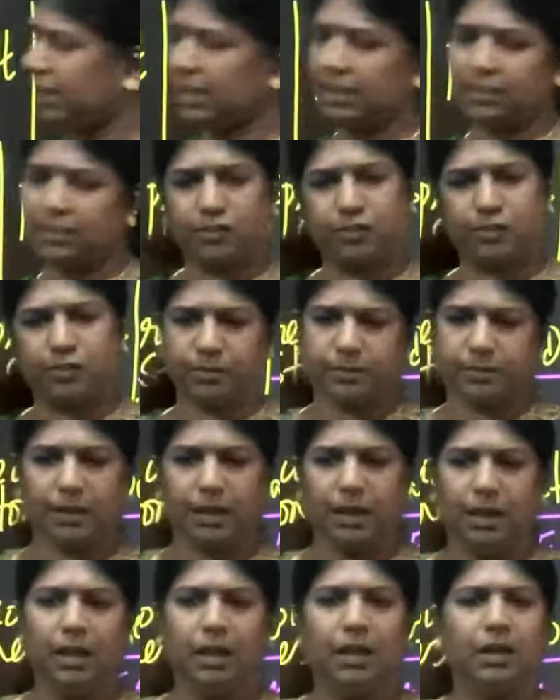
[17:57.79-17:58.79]
Yes.
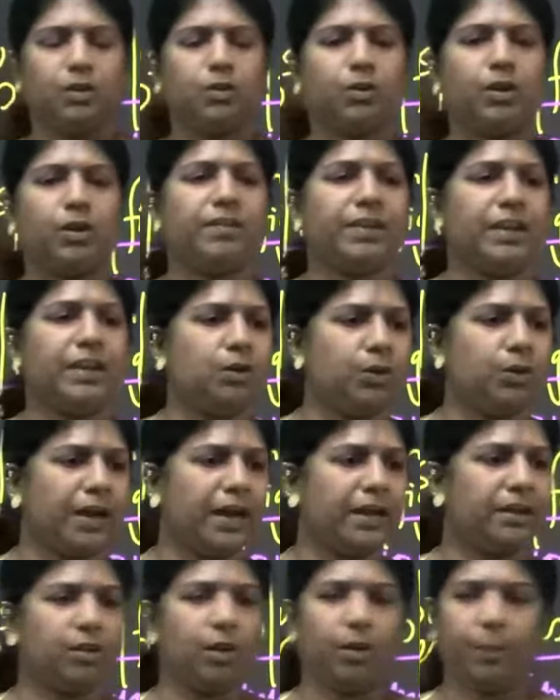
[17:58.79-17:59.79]
Today when you
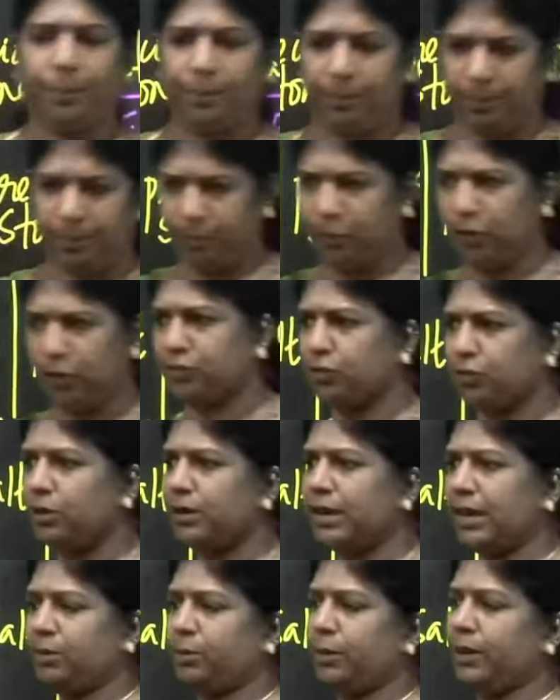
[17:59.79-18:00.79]
look at your books,
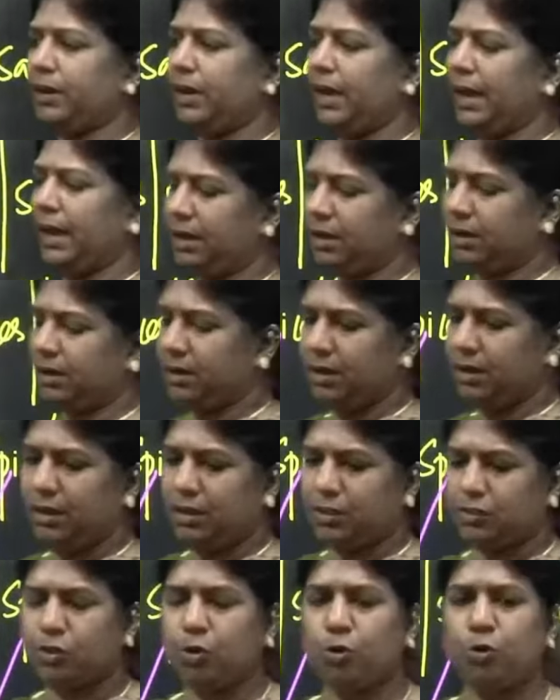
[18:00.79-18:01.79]
you'll get one line.
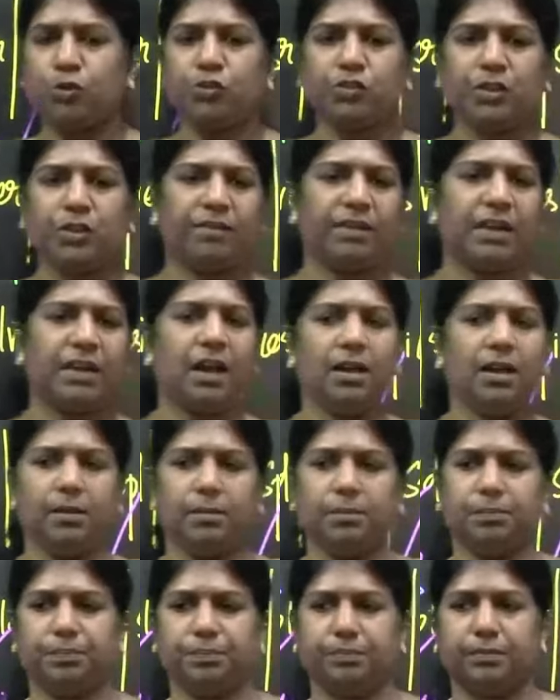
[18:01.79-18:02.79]
So who's
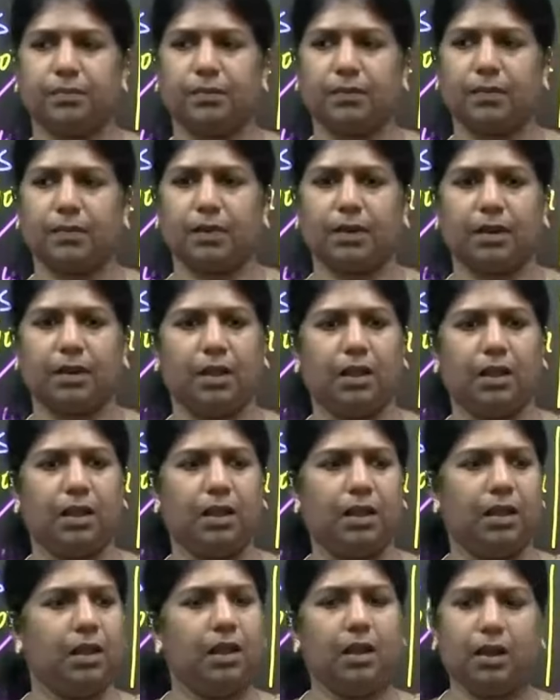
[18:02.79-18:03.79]
Yavana?
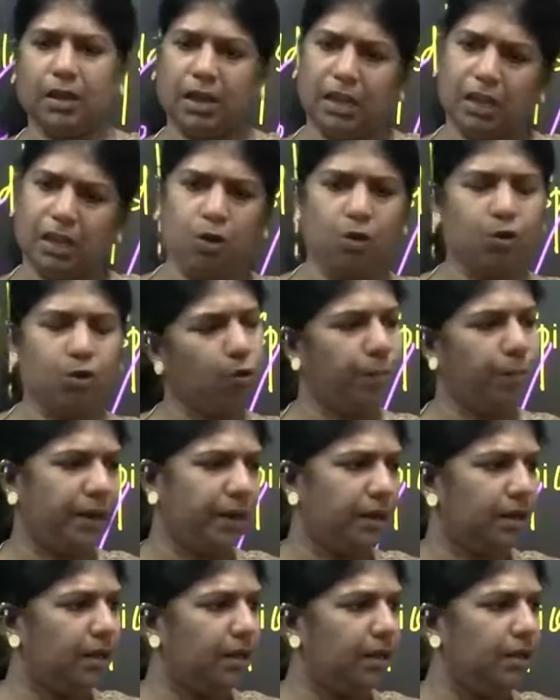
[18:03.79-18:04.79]

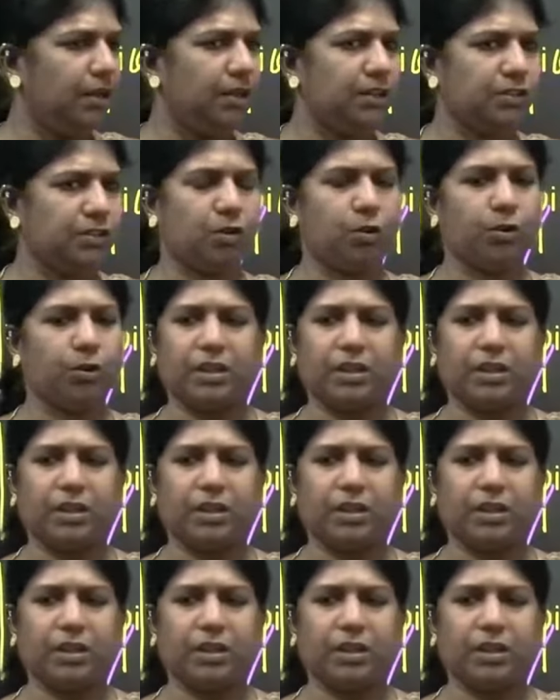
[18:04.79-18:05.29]
Greco-Roman. So